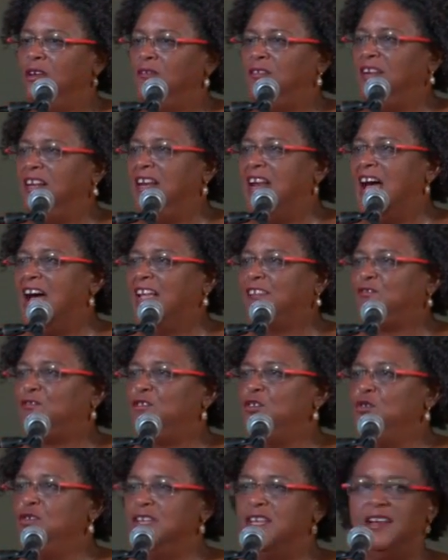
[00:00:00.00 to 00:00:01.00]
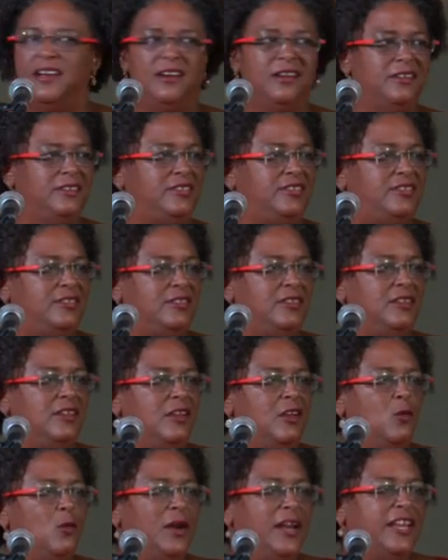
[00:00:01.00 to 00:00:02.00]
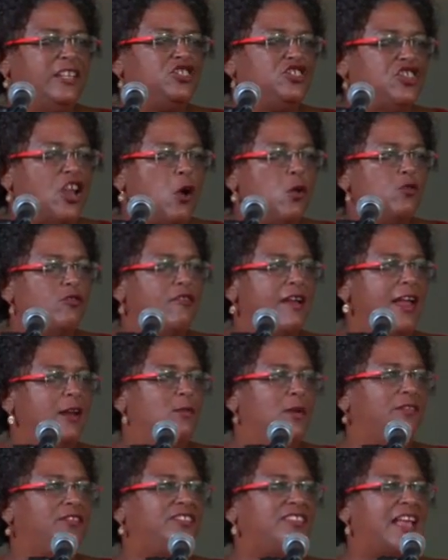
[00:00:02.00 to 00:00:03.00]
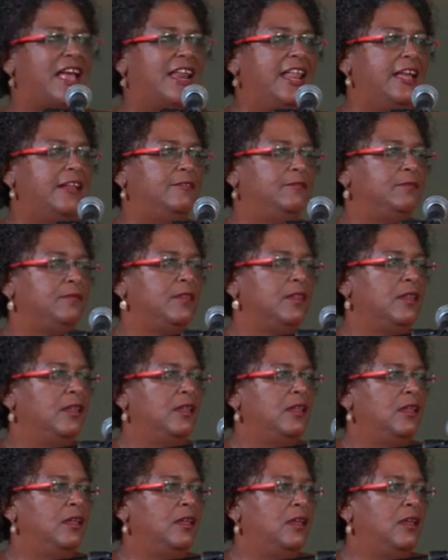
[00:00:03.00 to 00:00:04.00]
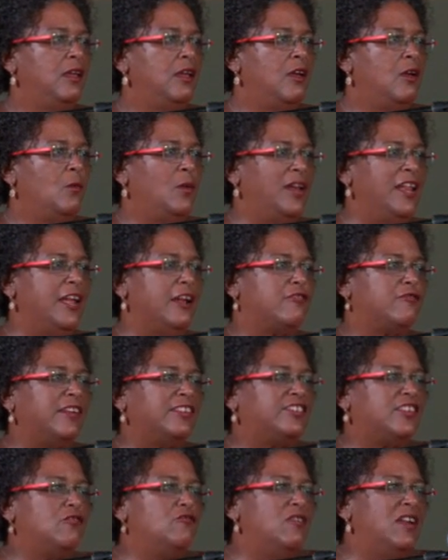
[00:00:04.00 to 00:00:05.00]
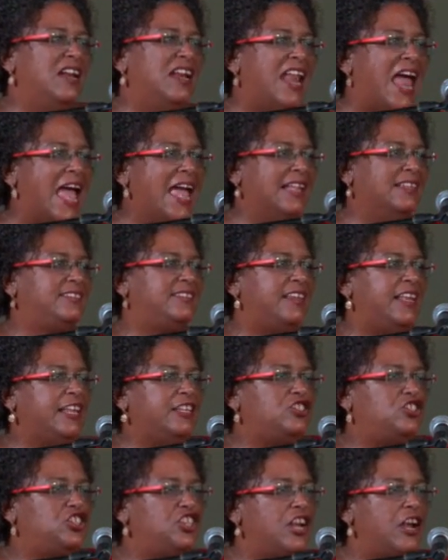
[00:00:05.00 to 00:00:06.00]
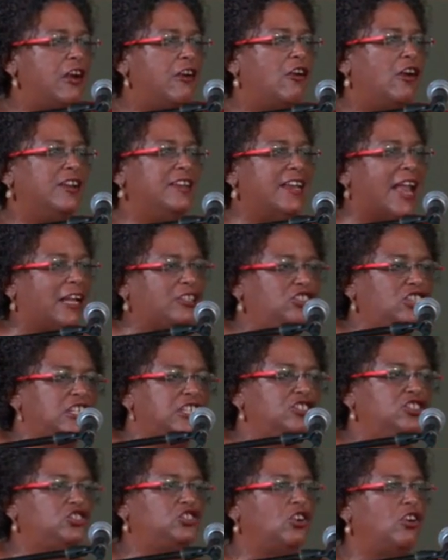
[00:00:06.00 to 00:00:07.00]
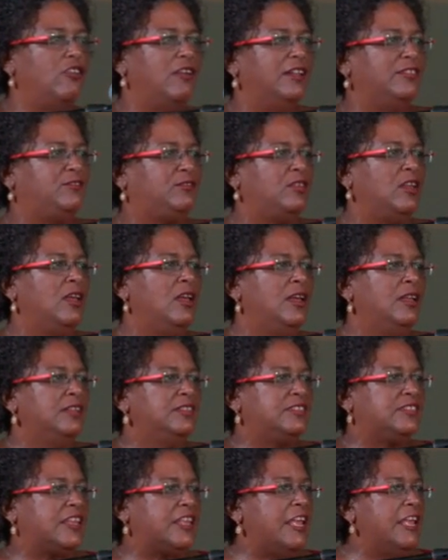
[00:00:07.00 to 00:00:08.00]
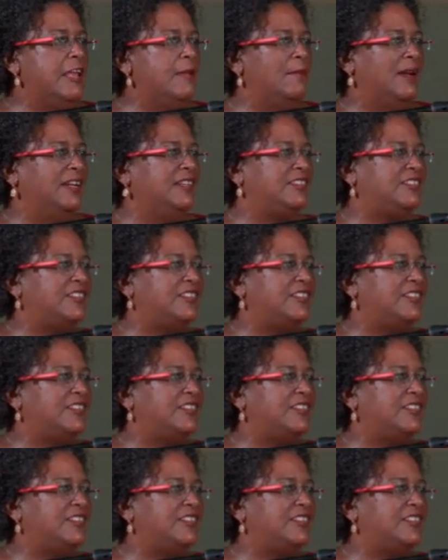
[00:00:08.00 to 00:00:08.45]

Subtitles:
for the last few years. With each downgrade, we've said it. With the increasing reliance each year on national insurance scheme and the